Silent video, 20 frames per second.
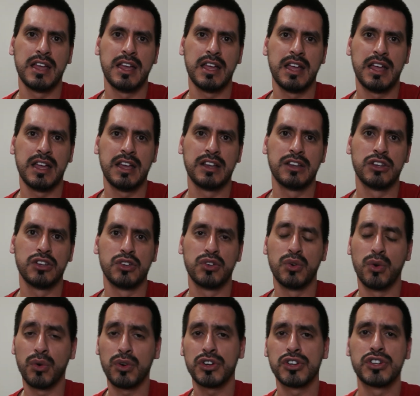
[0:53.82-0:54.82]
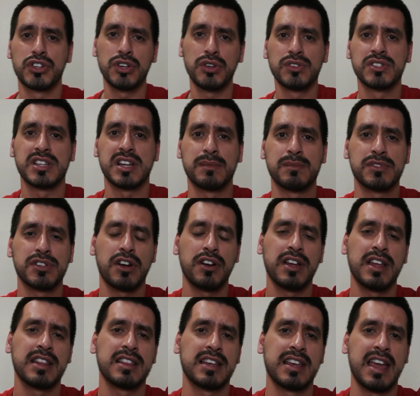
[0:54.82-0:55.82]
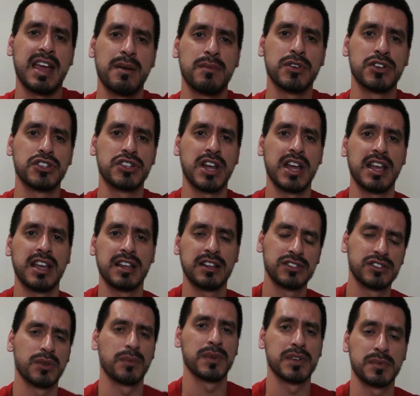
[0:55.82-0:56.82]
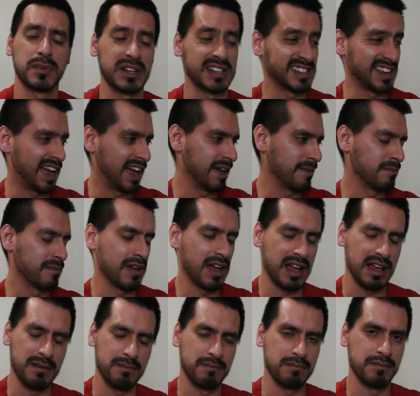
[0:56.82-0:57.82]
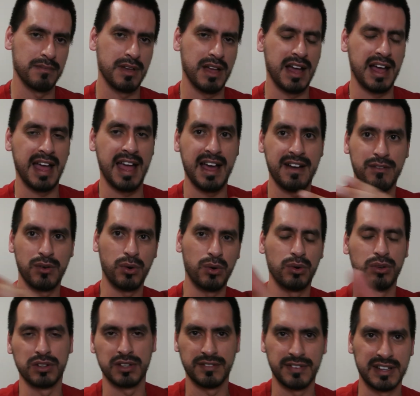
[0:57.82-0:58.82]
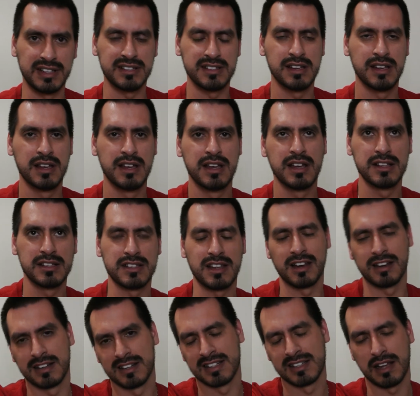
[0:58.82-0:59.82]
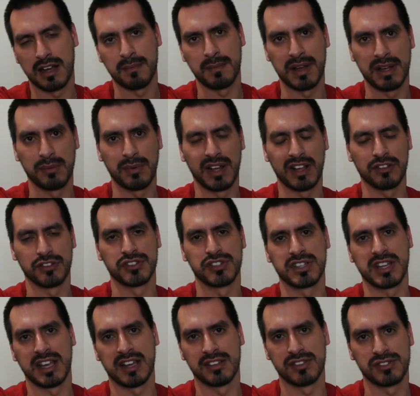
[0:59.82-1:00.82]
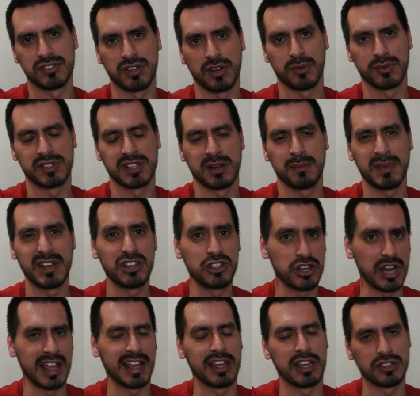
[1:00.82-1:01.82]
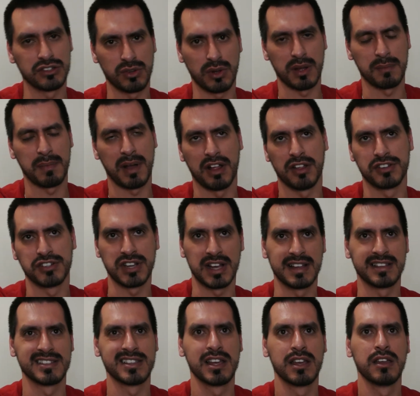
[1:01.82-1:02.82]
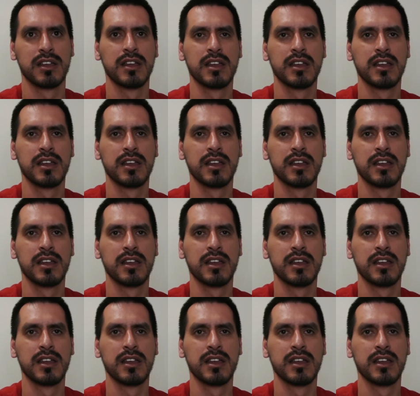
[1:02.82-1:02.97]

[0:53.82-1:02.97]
in your shoes, and I'm sorry that the camera's shaking so much because I'm I'm I have a hold of it. It's not on, on my regular stand, so it's gonna be shaky. So I apologize.